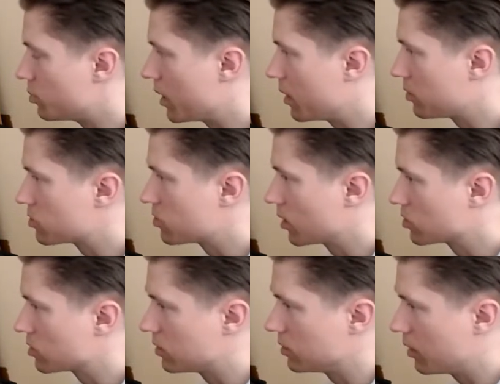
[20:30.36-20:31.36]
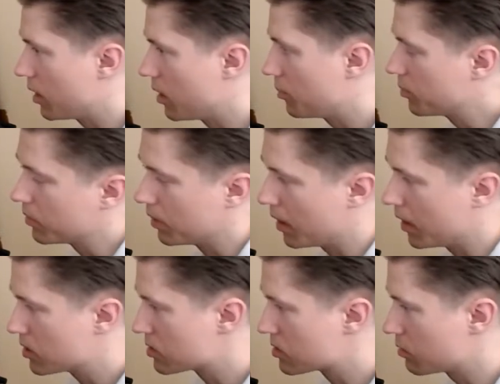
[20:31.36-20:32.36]
you be able to actually help the
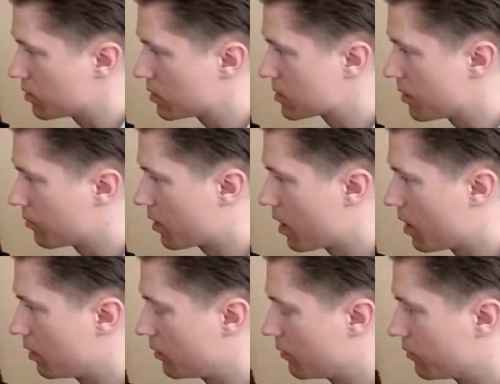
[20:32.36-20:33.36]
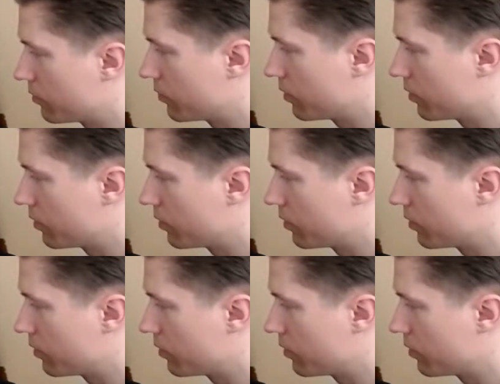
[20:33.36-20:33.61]
Asians with some kind of